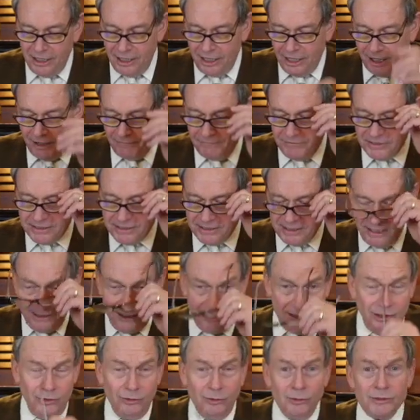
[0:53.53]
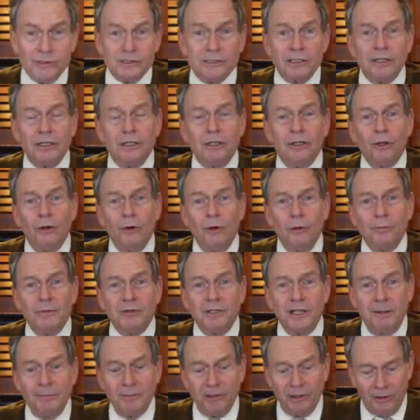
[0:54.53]
of the St. Louis
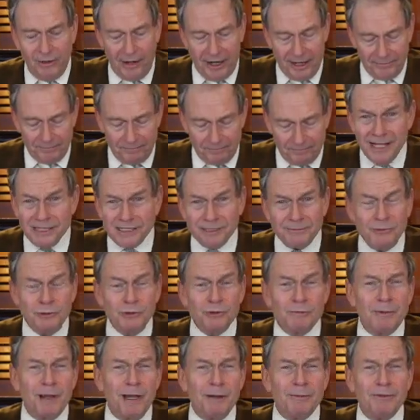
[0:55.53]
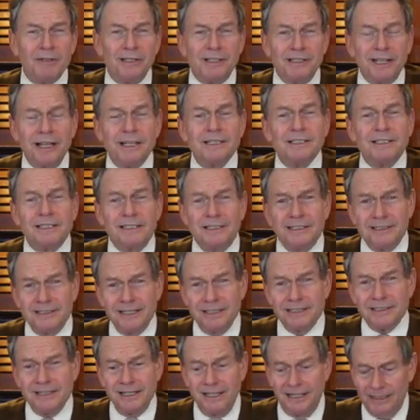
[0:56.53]
Globe-Democrat. That's a newspaper that doesn't
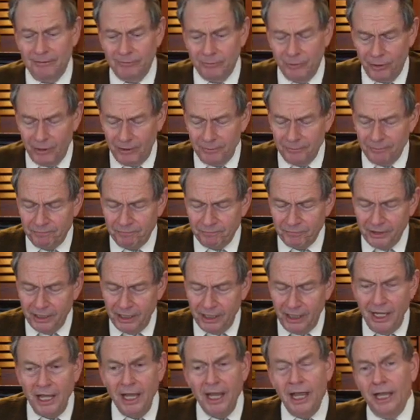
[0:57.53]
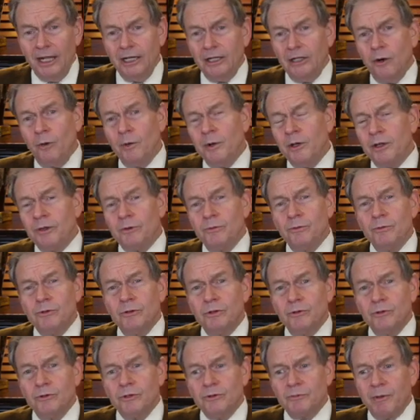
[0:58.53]
exist anymore. And going through
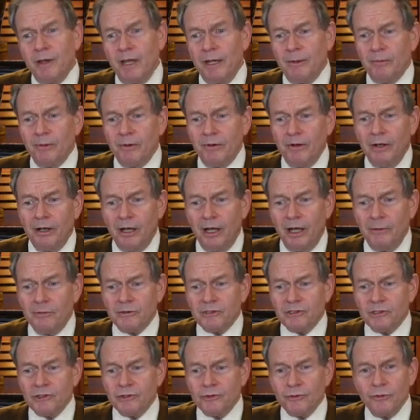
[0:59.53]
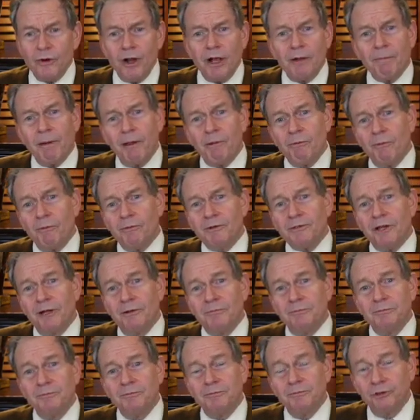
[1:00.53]
the newspaper, I was struck by what was
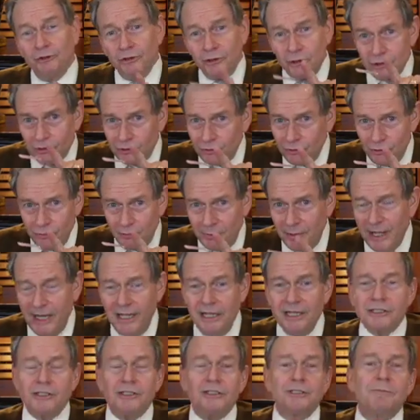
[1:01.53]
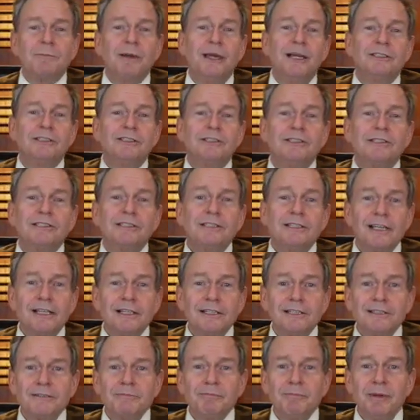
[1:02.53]
on just two pages, pages 6 and